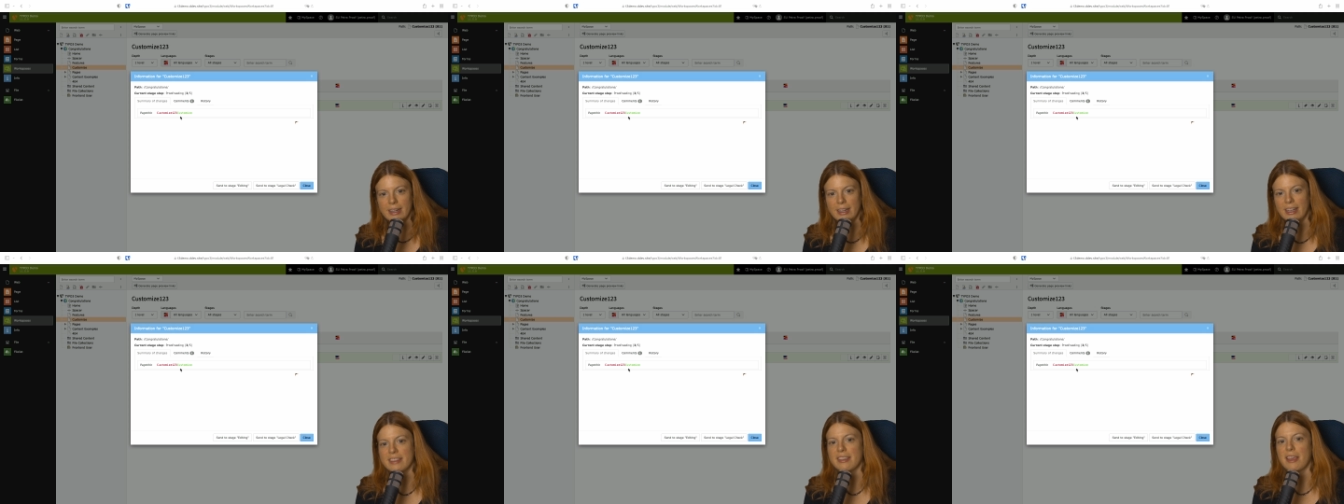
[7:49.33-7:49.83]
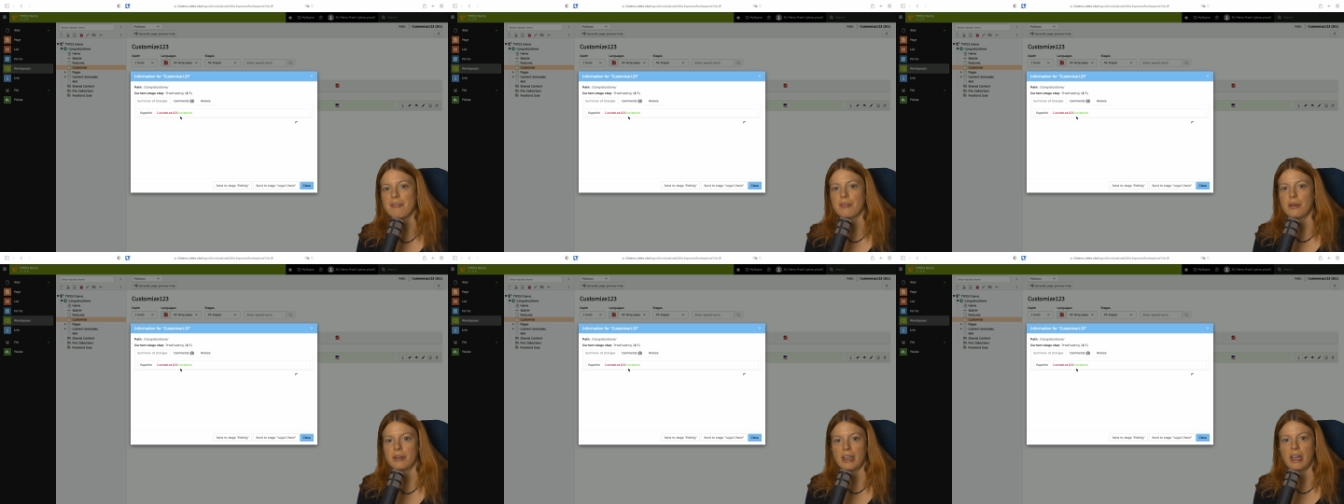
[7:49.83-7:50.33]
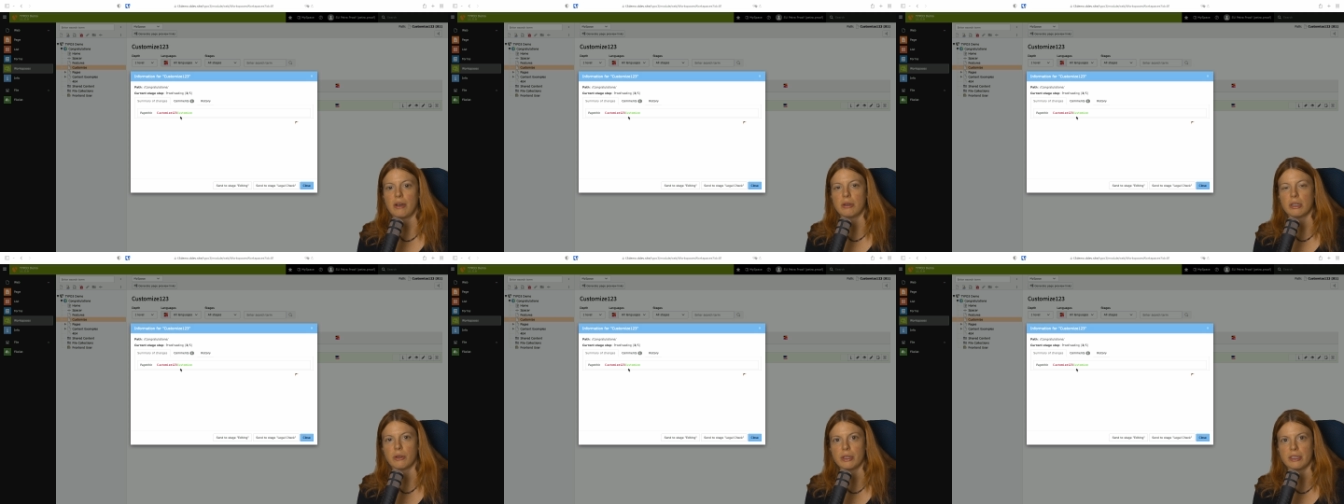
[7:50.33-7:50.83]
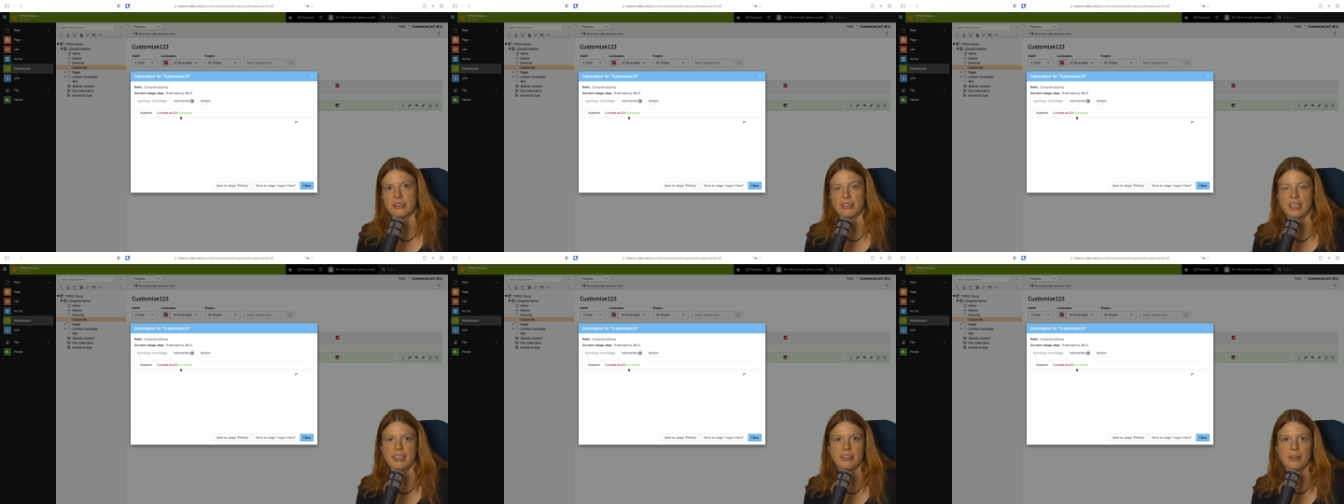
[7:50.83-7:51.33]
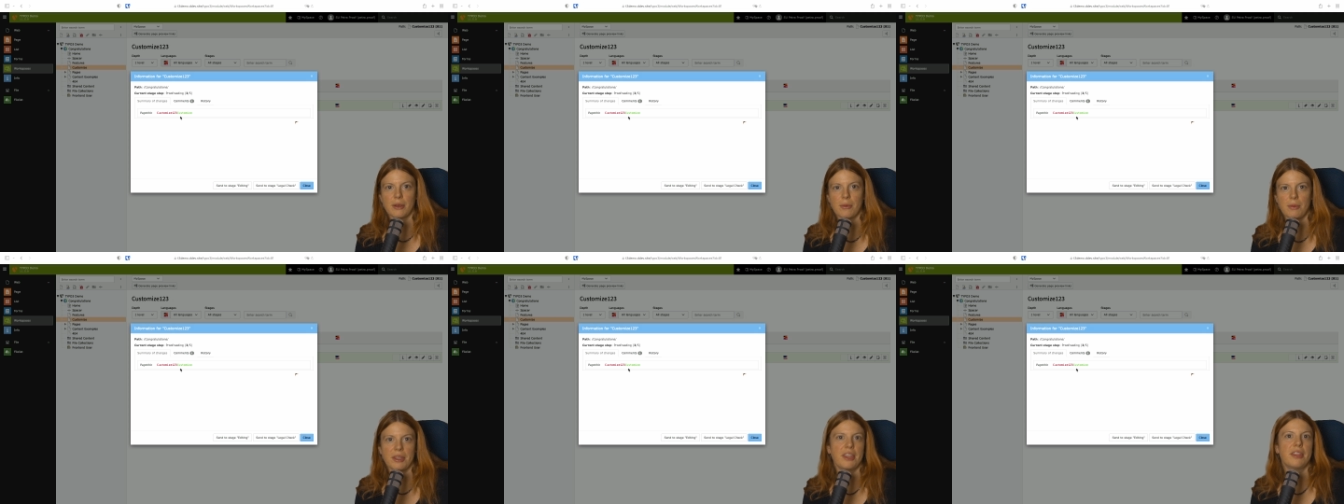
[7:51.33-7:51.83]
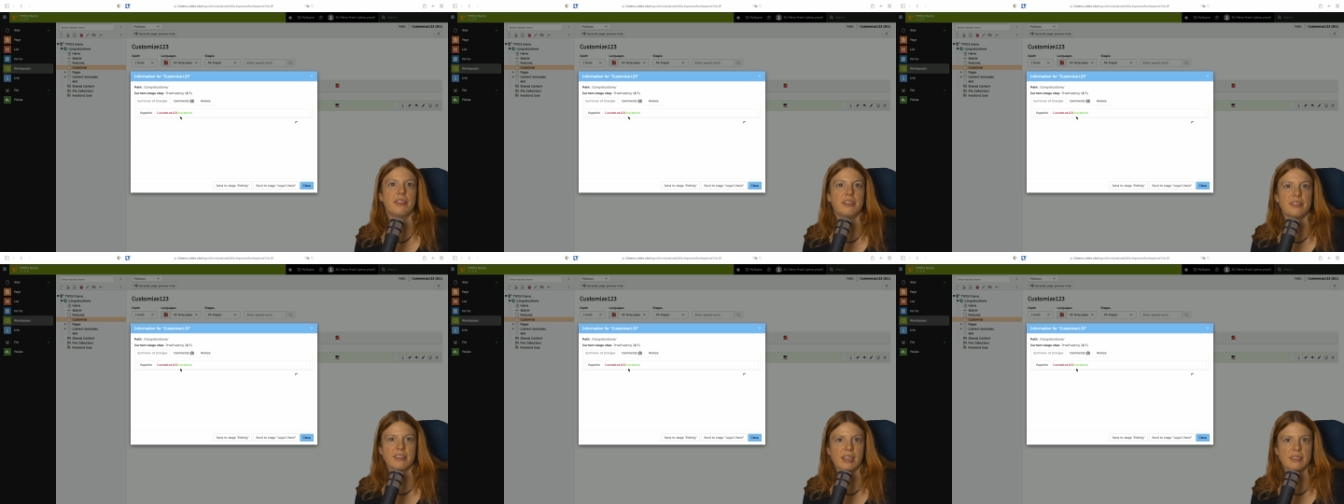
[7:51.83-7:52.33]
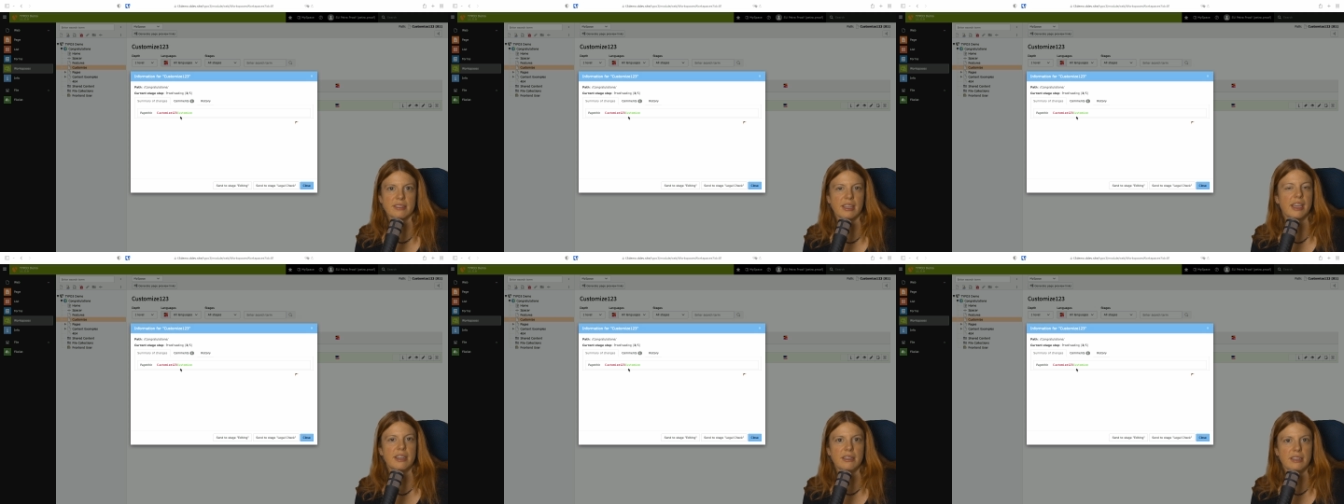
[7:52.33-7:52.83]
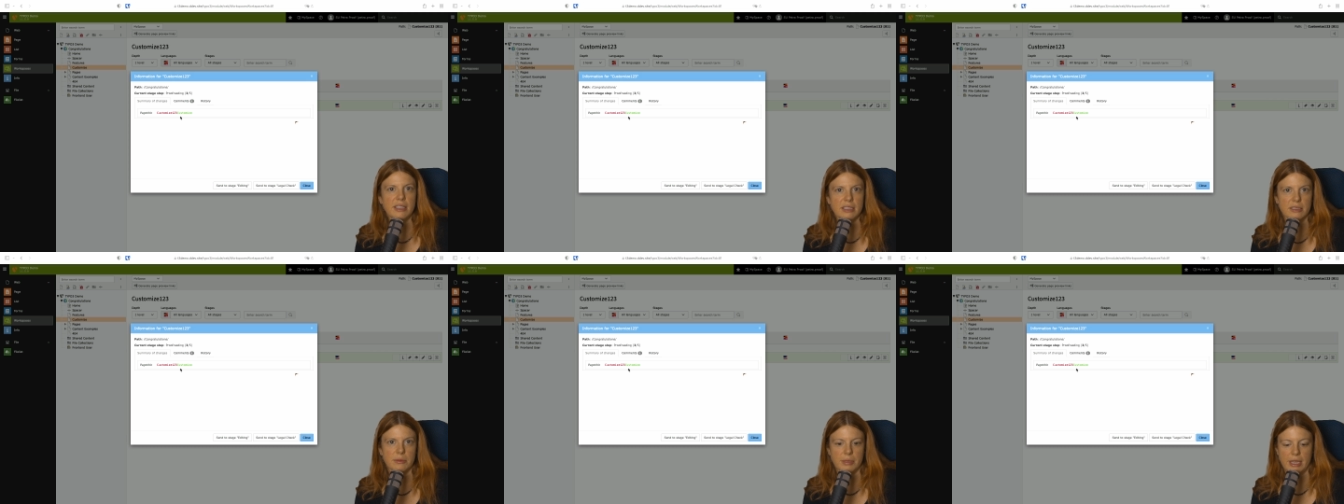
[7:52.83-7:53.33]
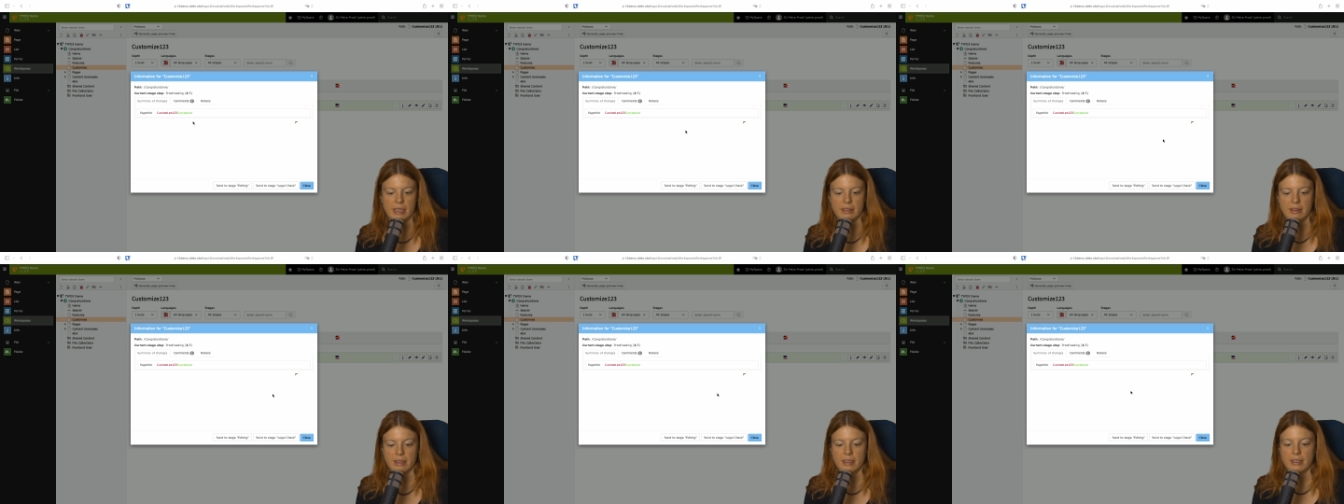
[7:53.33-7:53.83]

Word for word: let's have our lawyer check whether this has any legal impact.